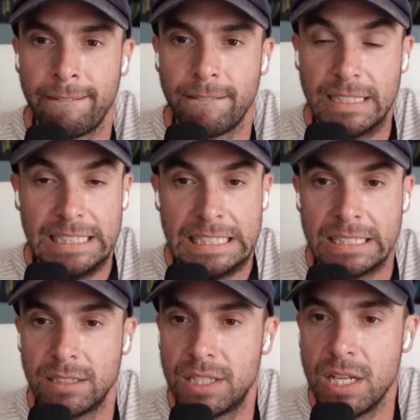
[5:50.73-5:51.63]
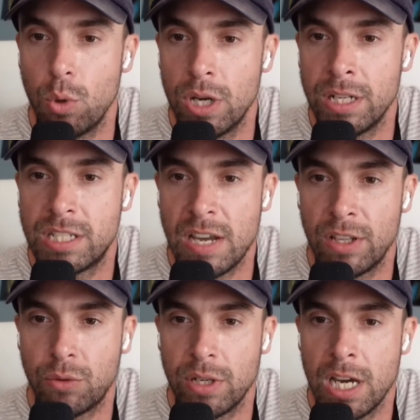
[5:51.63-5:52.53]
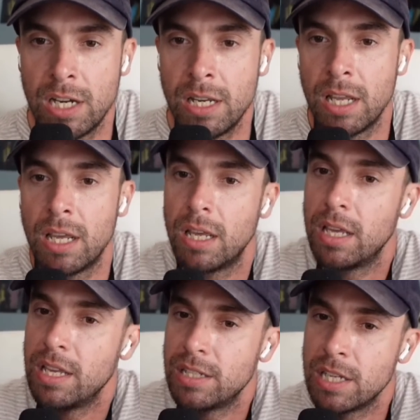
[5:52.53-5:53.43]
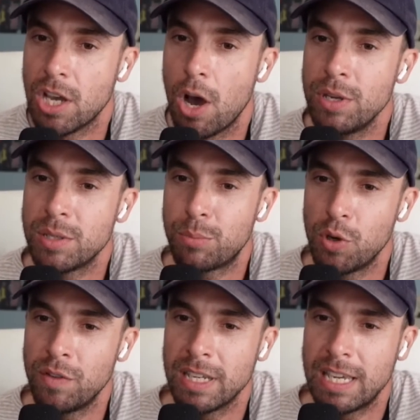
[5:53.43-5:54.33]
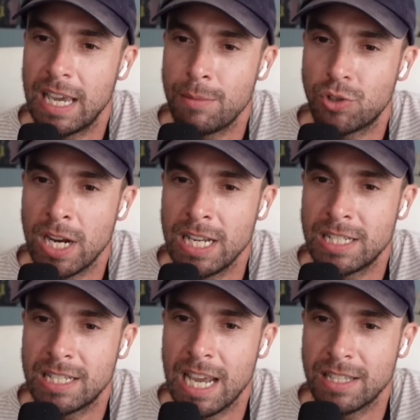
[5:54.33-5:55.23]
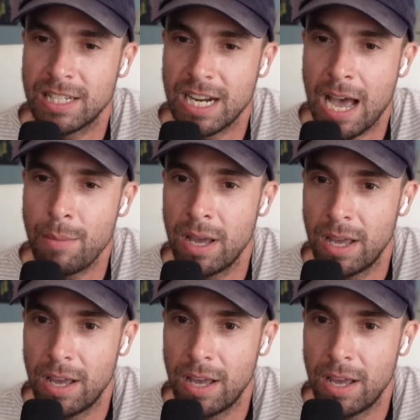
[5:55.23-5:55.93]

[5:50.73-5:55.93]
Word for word: Eesh. D Wood, 7,300, says, oh, he's improving in camp. Trey needs to take the job.